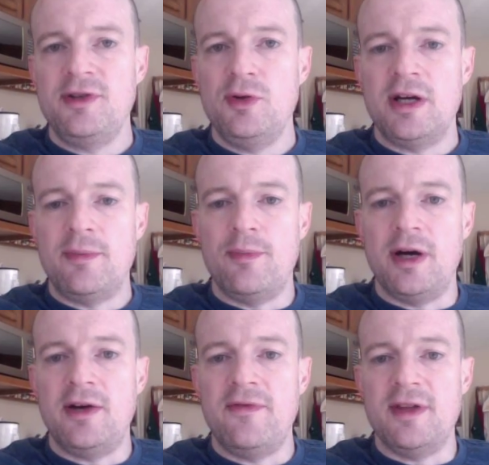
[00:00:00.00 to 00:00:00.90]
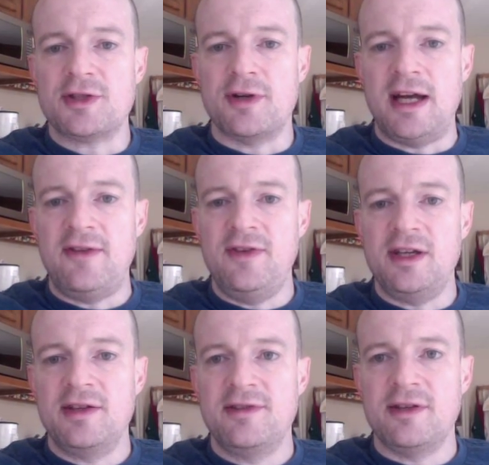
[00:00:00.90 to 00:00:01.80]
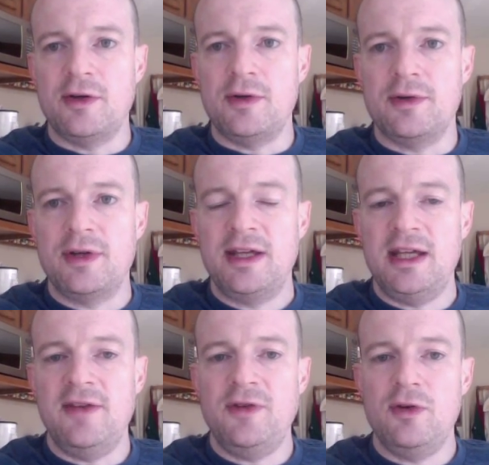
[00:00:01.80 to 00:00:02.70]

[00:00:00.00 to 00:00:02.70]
you above the traffic. So if you